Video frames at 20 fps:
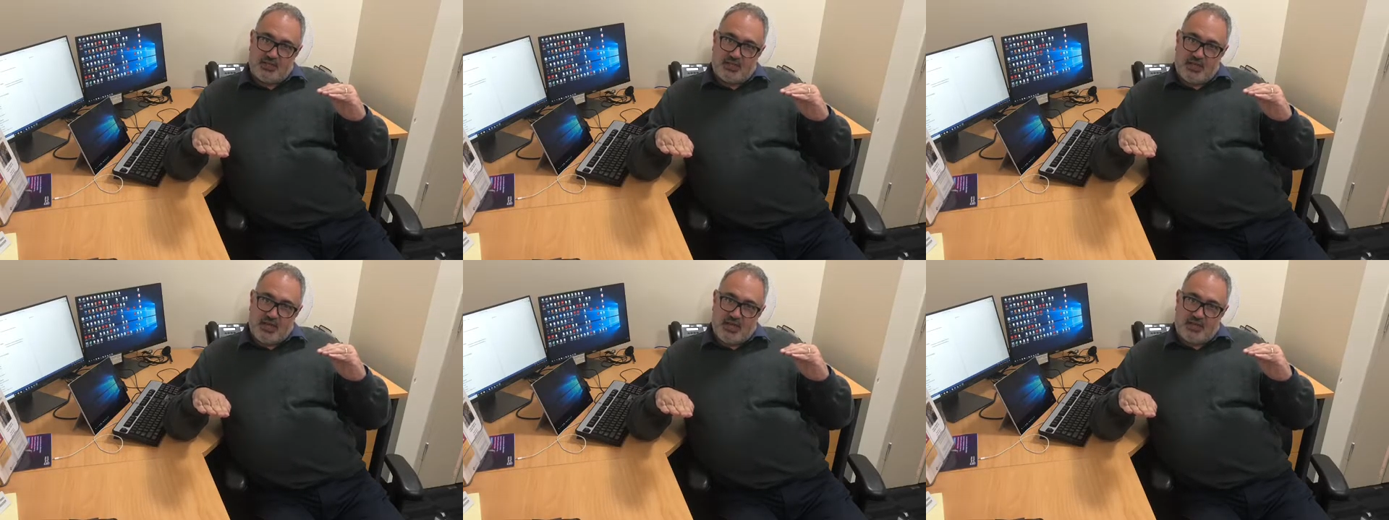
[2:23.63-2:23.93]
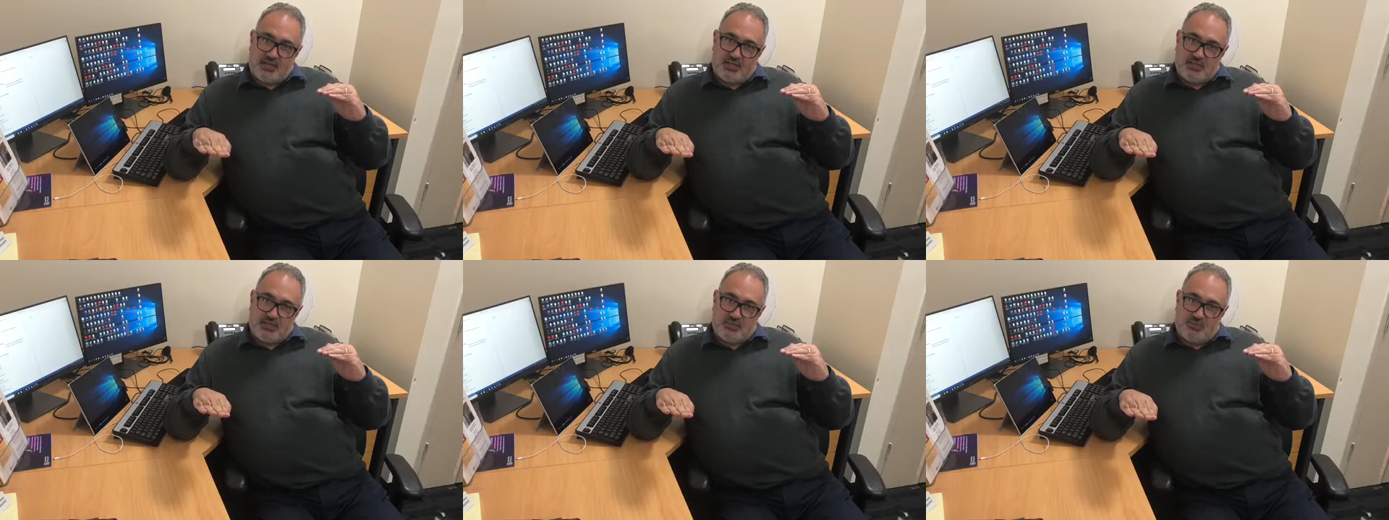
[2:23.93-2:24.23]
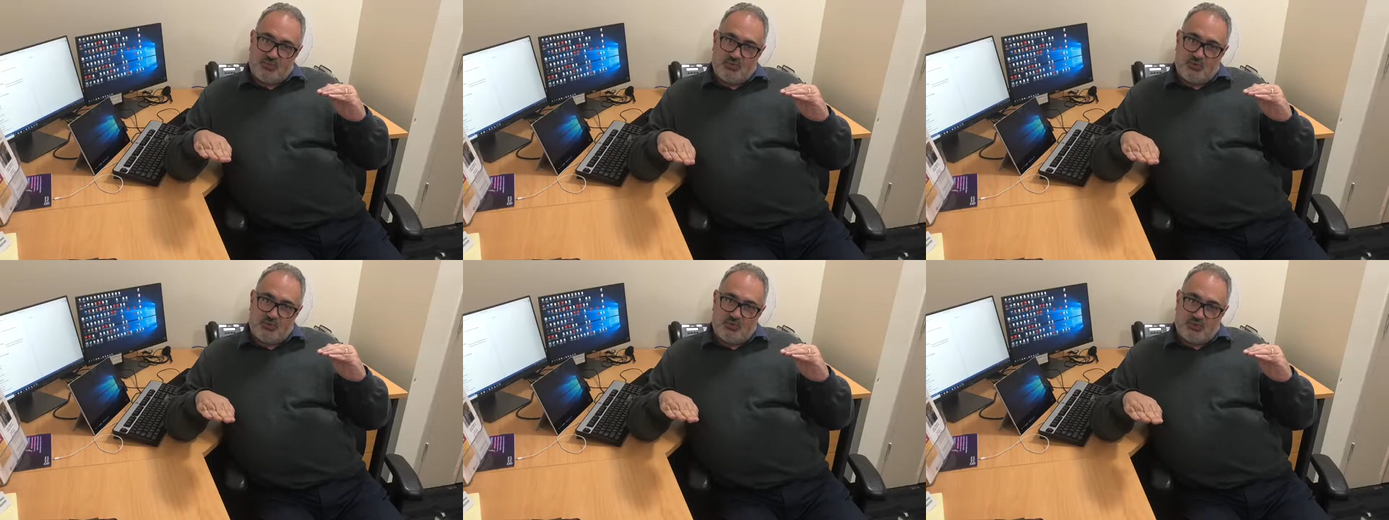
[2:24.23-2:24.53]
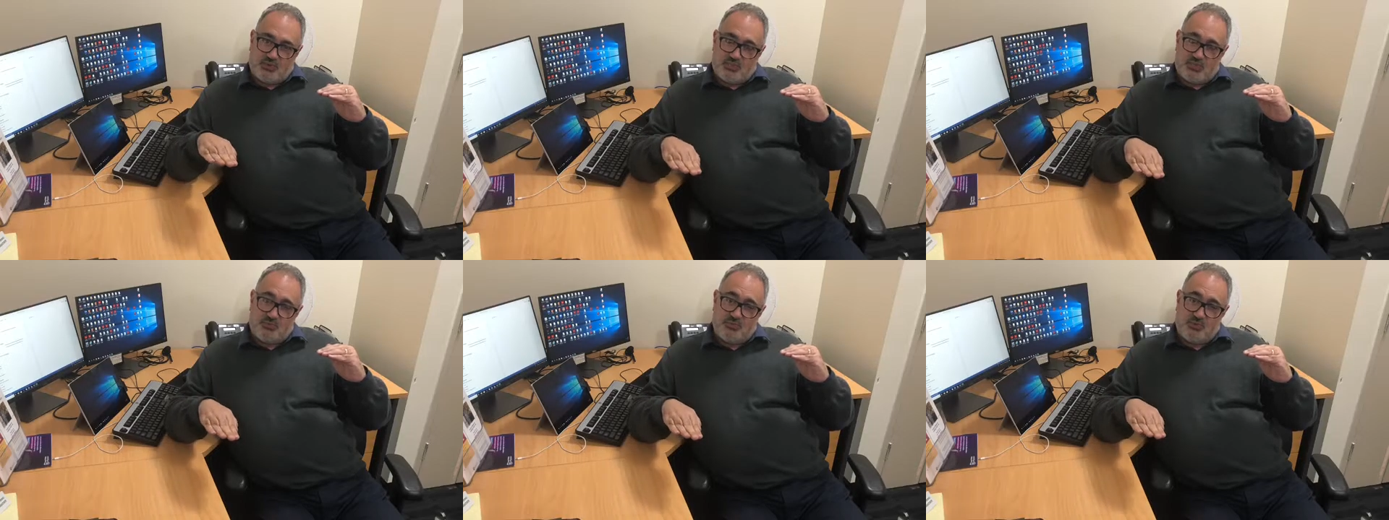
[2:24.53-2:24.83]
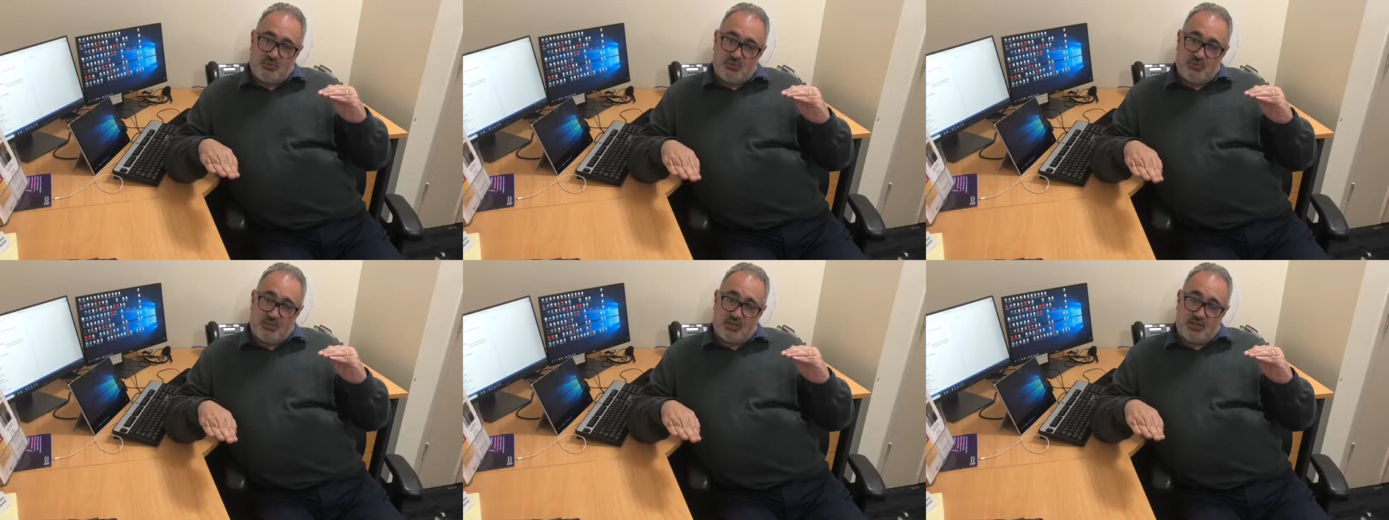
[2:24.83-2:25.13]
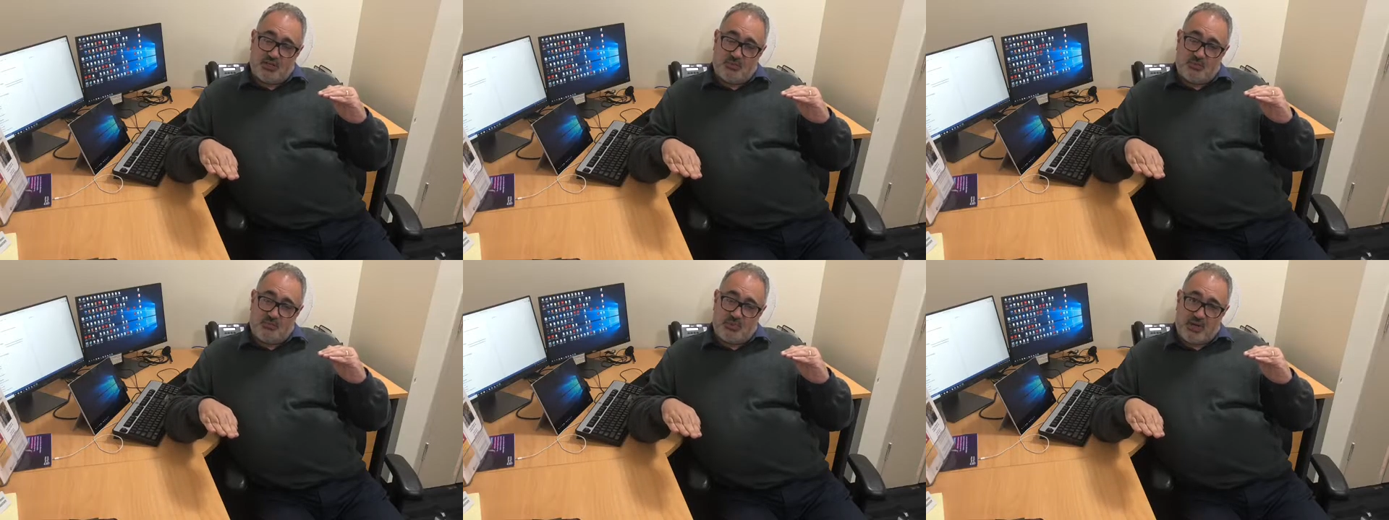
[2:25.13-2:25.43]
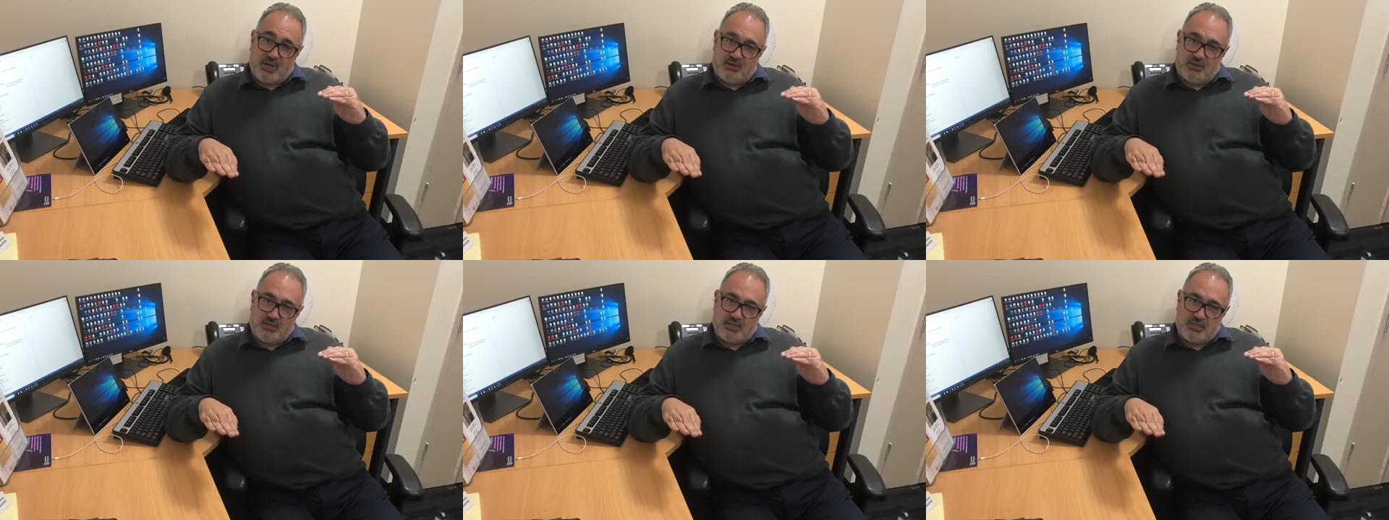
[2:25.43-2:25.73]
gets smaller and smaller in
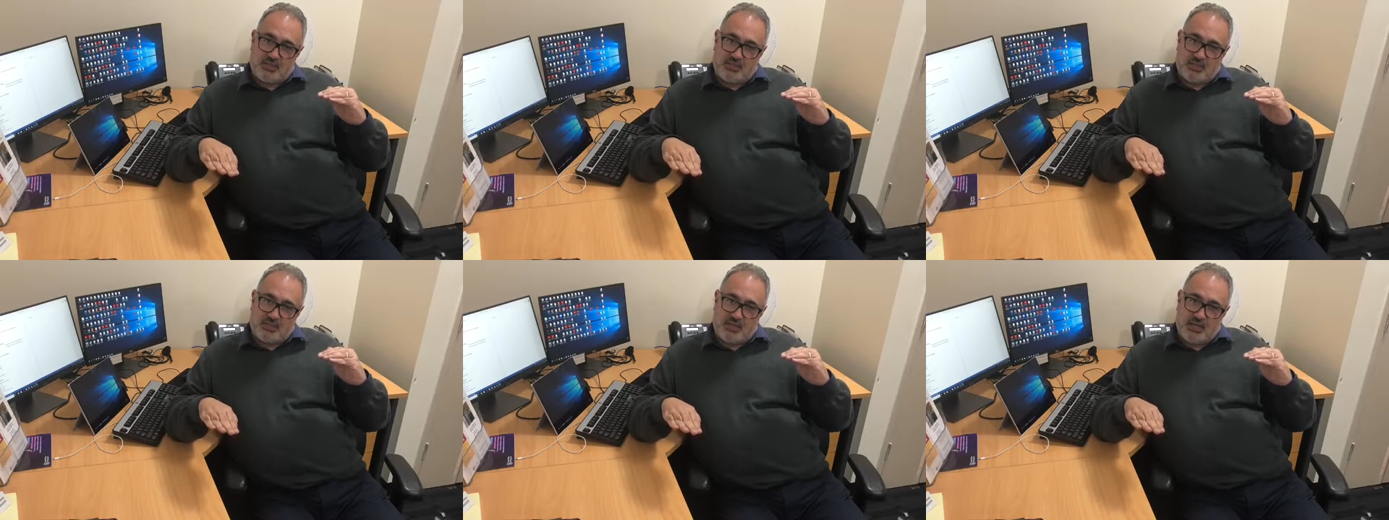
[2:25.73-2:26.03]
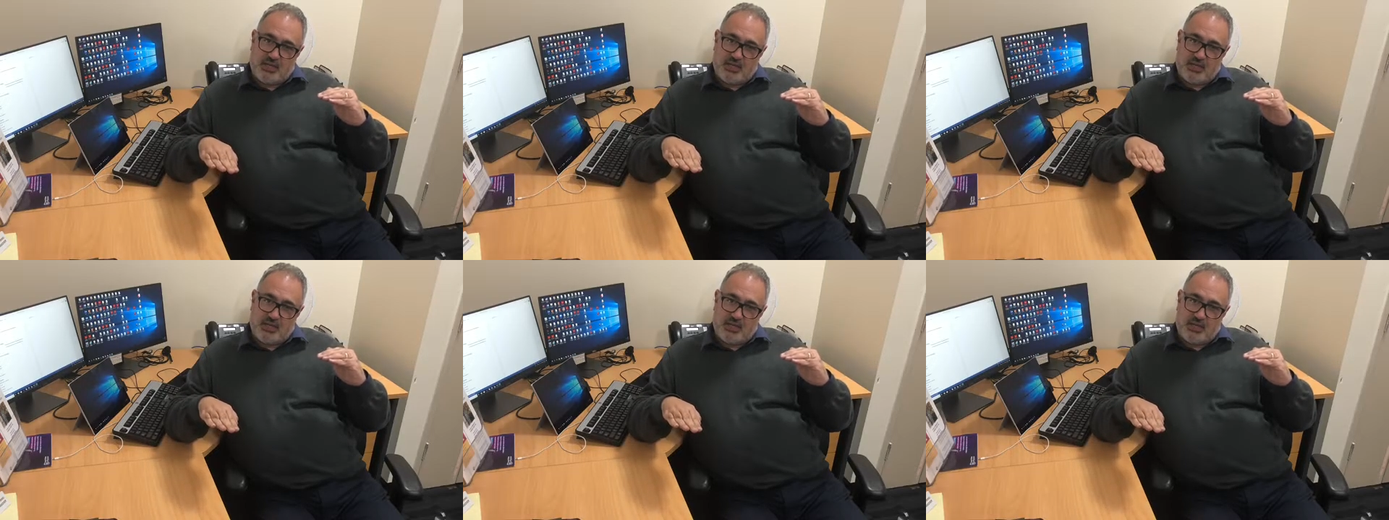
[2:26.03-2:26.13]
comparison,